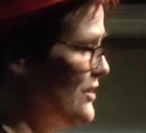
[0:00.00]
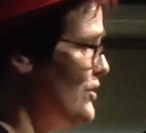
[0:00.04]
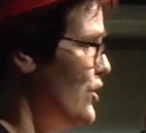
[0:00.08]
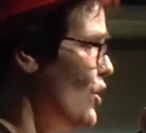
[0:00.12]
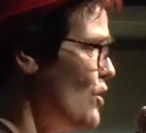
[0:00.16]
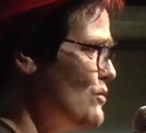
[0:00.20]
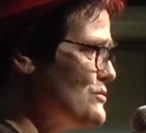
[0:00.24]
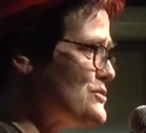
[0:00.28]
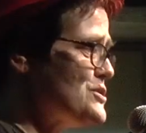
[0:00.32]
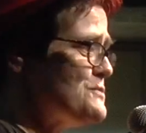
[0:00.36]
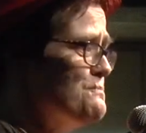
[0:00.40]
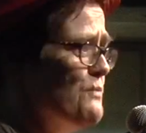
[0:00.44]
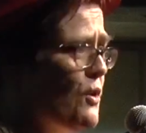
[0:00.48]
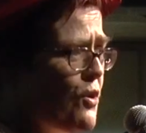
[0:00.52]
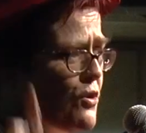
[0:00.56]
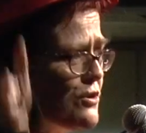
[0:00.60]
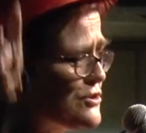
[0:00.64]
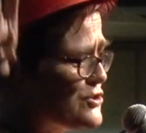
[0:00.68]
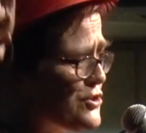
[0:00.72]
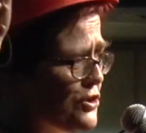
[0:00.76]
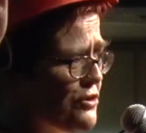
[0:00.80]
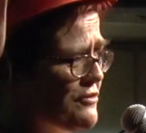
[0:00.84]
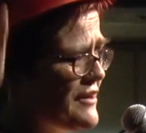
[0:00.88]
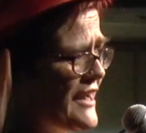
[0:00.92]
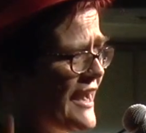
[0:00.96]
Lots more
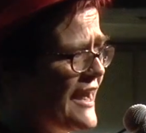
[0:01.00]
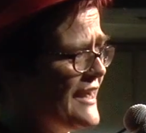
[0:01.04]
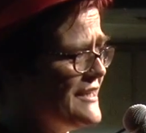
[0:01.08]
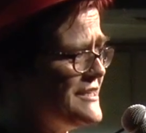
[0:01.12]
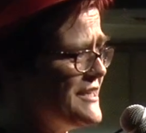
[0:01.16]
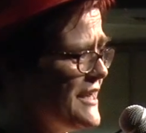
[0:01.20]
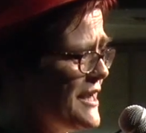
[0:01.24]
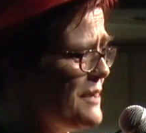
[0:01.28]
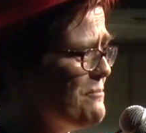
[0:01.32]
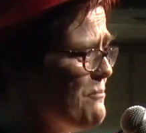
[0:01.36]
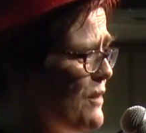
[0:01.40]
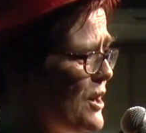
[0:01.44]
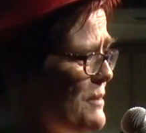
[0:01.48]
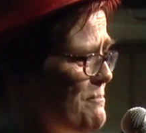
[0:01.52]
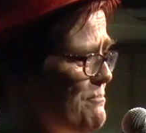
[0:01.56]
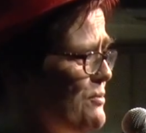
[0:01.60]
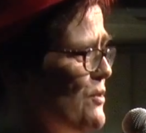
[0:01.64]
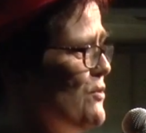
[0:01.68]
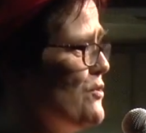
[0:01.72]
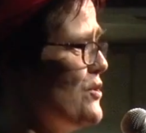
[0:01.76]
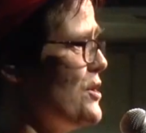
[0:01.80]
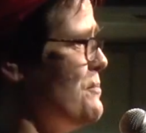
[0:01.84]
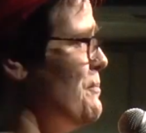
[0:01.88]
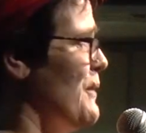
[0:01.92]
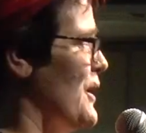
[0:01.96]
Tory hating in my
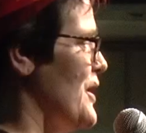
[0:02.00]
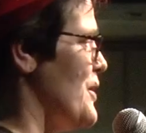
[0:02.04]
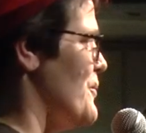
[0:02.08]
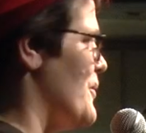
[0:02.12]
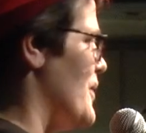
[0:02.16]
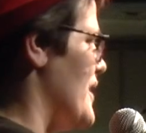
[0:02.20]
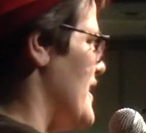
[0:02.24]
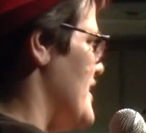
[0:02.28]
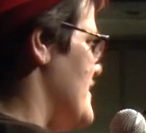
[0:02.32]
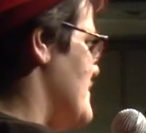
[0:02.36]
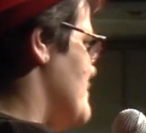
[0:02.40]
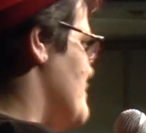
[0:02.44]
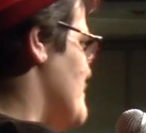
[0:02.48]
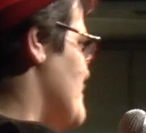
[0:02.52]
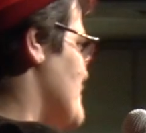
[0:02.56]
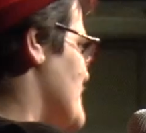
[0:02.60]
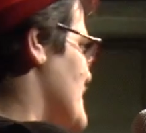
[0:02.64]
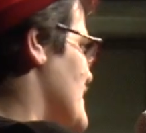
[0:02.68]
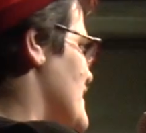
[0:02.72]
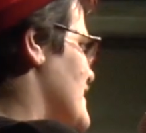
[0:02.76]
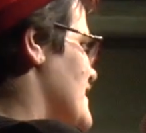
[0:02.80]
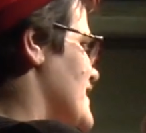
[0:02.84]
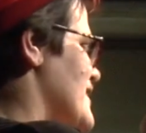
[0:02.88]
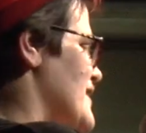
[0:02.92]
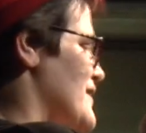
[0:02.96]
book, by the way.
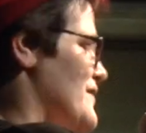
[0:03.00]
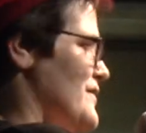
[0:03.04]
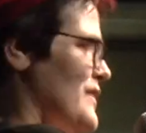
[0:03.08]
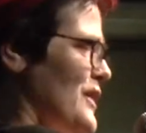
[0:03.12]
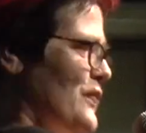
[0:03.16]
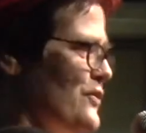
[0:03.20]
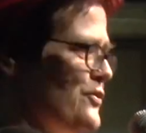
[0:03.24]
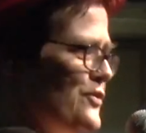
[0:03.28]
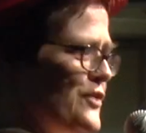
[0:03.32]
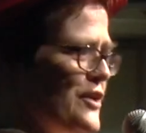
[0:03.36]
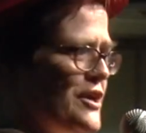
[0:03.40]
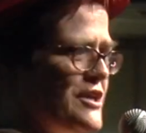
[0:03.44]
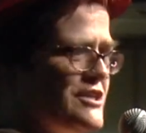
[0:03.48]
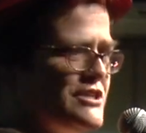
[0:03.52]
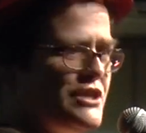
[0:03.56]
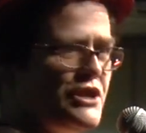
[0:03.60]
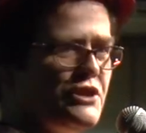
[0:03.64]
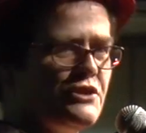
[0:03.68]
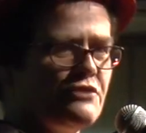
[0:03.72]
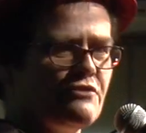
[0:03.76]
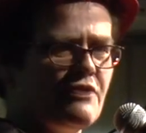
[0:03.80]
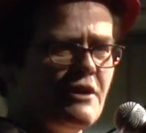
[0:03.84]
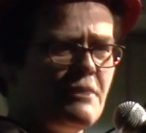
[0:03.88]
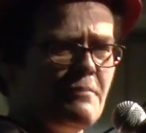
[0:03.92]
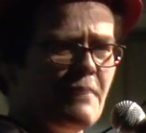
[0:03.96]
There are
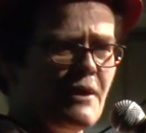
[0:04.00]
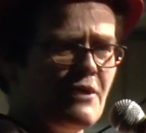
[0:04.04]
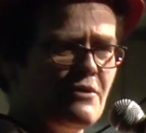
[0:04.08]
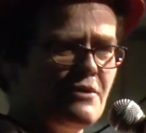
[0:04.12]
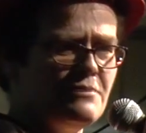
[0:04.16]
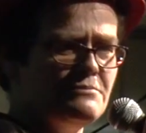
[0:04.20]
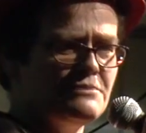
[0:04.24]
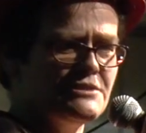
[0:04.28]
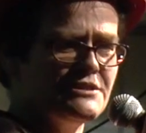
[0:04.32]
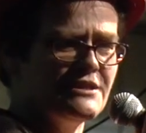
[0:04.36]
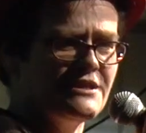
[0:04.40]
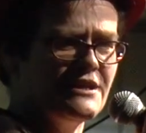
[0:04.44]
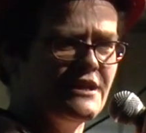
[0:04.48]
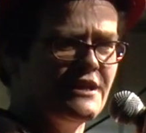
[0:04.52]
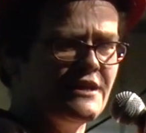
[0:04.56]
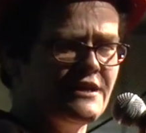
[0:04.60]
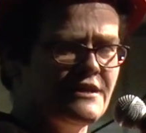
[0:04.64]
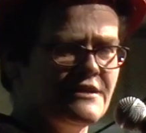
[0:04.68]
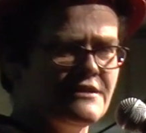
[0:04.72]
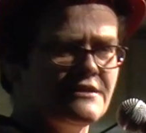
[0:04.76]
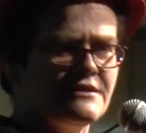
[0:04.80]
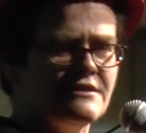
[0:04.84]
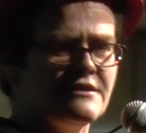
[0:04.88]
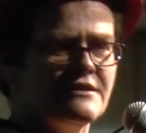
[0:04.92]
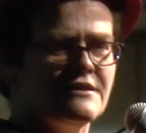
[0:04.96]
33 poems in
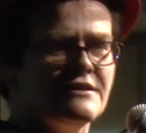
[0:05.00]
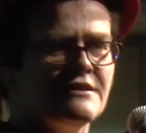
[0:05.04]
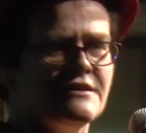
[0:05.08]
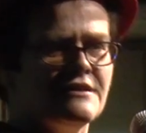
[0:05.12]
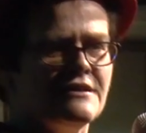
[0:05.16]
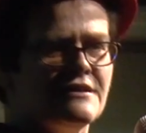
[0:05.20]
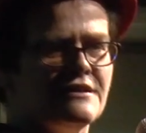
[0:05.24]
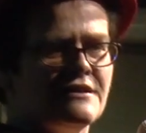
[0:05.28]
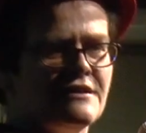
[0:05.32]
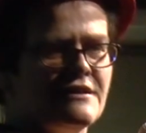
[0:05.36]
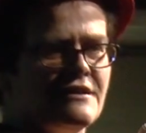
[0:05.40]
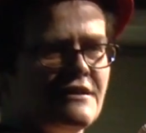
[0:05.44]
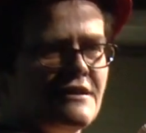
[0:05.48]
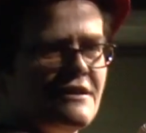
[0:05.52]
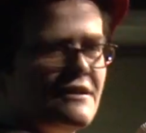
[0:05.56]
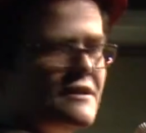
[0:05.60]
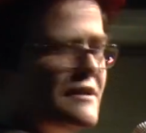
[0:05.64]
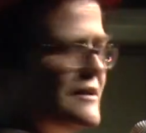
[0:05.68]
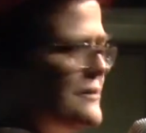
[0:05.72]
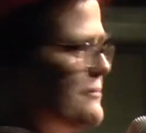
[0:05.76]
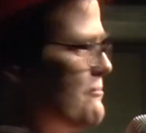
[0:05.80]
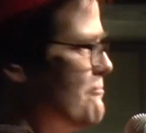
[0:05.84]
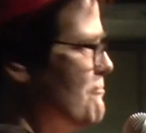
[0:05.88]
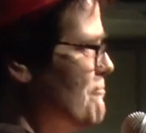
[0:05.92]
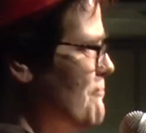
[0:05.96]
there,
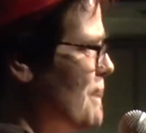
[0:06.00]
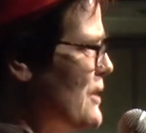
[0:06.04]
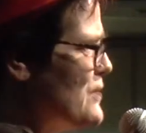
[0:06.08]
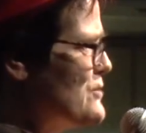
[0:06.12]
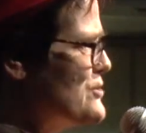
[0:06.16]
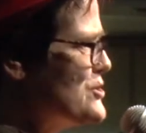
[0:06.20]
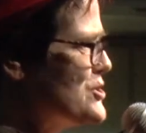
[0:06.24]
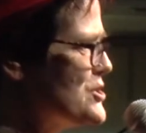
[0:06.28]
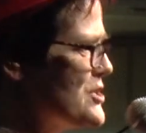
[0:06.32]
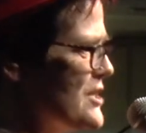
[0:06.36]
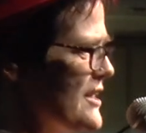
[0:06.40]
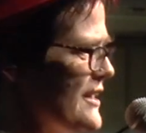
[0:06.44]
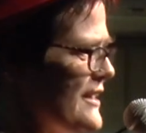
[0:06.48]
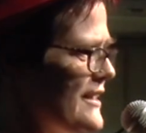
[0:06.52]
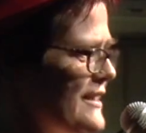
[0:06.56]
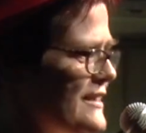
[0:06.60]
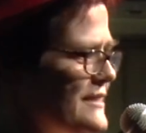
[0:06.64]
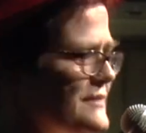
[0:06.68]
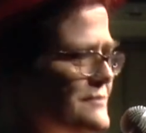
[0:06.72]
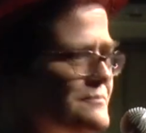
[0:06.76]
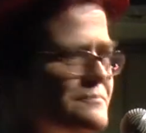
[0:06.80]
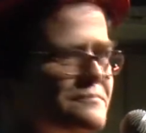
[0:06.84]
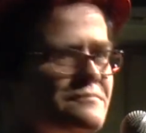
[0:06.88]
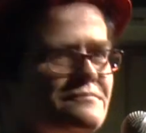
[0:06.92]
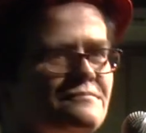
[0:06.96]

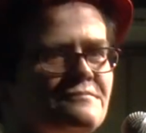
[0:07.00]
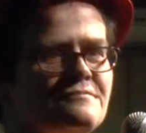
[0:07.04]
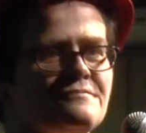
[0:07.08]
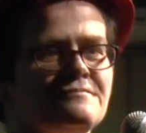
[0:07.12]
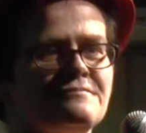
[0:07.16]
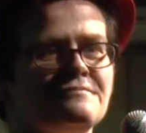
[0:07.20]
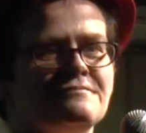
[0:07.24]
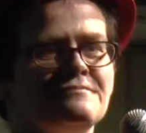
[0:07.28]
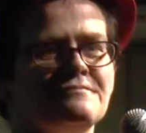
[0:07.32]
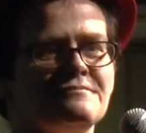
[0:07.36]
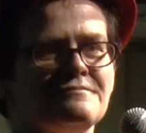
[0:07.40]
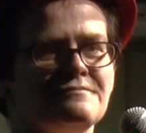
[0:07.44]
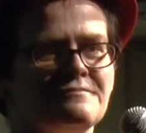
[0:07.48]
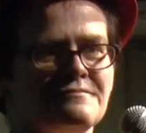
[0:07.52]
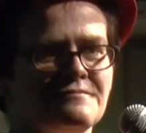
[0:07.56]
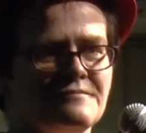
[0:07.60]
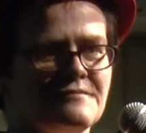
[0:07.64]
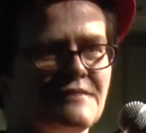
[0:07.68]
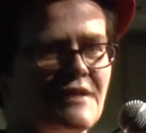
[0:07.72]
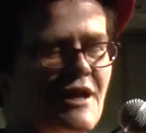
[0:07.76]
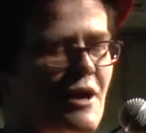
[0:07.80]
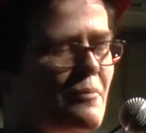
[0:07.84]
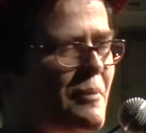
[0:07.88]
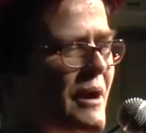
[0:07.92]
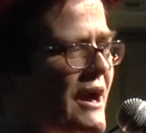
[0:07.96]
mostly
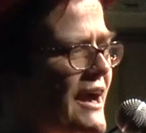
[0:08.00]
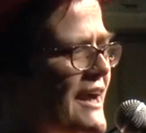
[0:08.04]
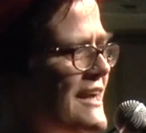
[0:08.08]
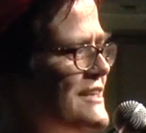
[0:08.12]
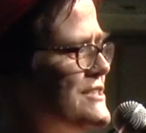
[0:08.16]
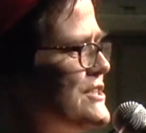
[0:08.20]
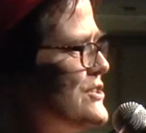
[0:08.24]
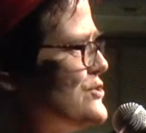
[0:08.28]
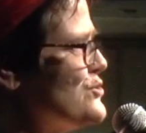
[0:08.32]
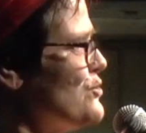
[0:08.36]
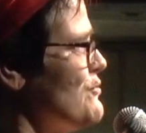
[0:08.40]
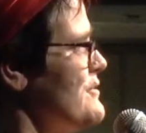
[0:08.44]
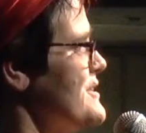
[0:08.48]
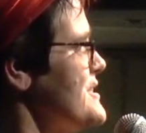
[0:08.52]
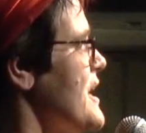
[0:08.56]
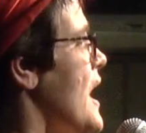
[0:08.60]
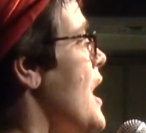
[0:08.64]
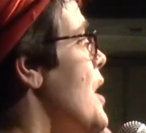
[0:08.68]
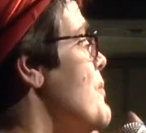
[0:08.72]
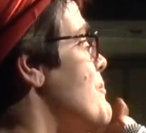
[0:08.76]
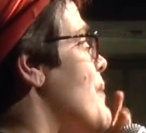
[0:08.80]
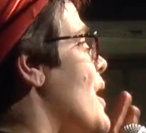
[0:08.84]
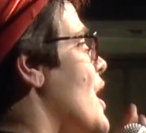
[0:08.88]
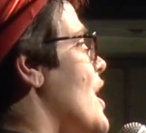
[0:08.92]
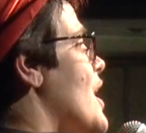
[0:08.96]
about hating Tories,
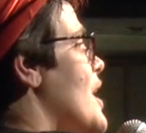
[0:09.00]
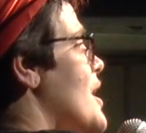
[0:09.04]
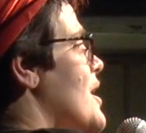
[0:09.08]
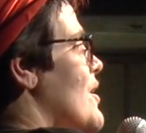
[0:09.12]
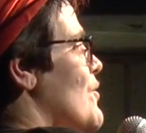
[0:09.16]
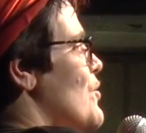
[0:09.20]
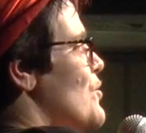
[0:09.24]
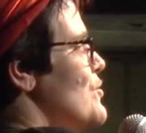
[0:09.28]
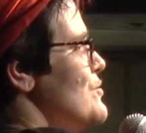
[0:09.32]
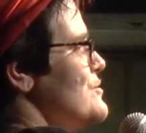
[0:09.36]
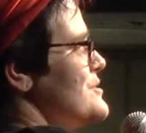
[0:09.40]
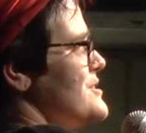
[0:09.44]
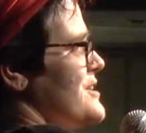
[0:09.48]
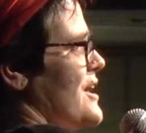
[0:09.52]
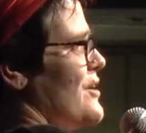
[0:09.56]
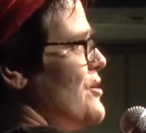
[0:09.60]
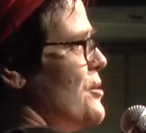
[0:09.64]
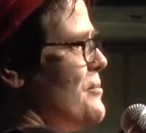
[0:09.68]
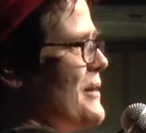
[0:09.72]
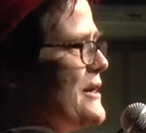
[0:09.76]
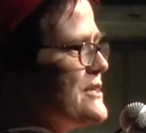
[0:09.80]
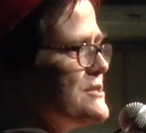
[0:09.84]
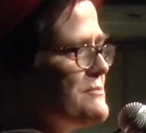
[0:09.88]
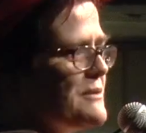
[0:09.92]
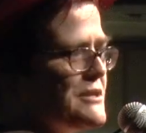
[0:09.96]
but also
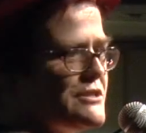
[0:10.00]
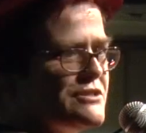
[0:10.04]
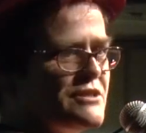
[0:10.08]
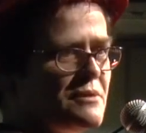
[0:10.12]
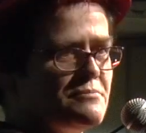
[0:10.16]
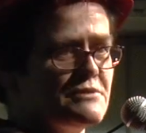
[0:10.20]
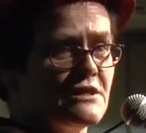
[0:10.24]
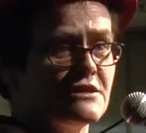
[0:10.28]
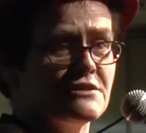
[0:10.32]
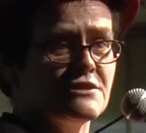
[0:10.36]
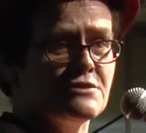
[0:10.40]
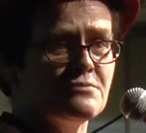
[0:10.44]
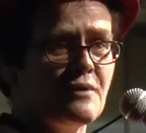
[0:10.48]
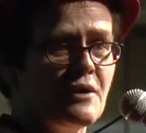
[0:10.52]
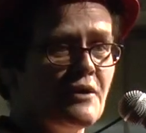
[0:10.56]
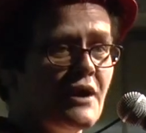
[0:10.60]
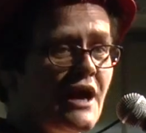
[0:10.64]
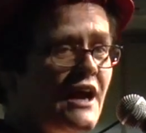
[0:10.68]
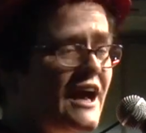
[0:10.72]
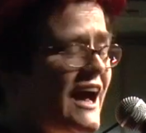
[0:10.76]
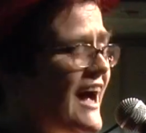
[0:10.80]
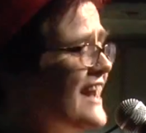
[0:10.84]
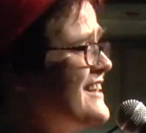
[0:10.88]
about some subjects as well.